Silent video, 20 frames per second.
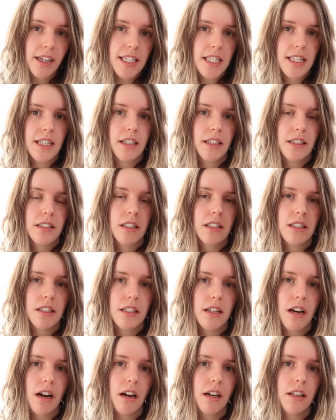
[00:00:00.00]
idea to
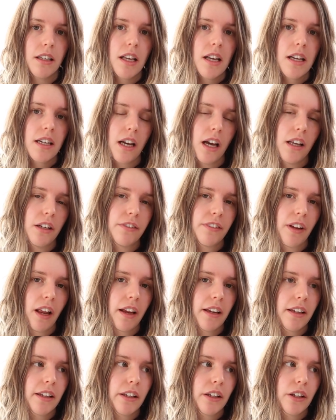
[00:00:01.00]
start kind of
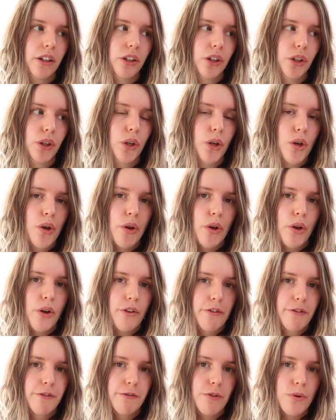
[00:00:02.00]
like
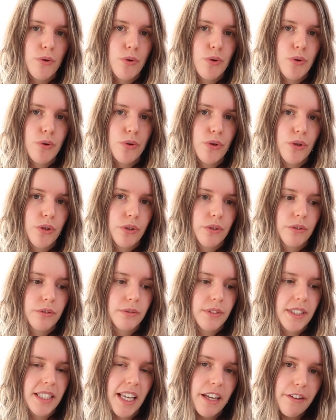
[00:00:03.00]
a food
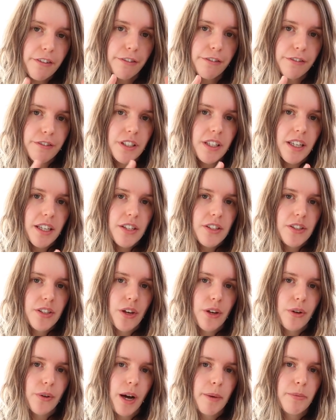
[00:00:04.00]
gift.
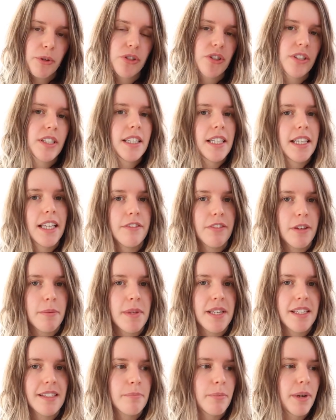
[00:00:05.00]
So I'm not just going to give
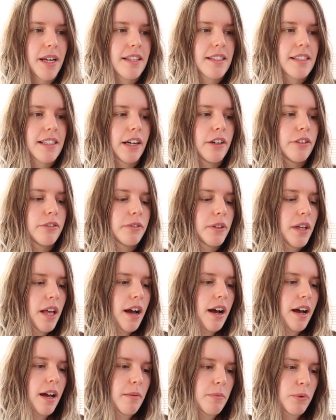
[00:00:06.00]
him this by itself,
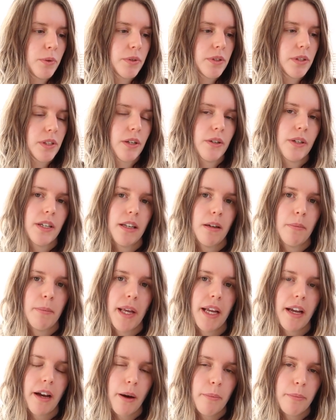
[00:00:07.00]
I'm also going to
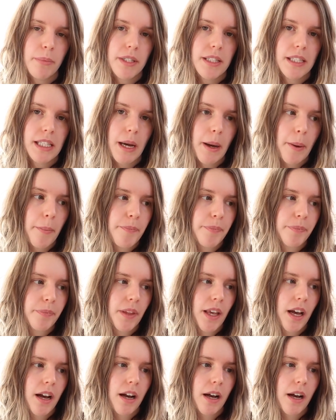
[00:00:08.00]
pick up some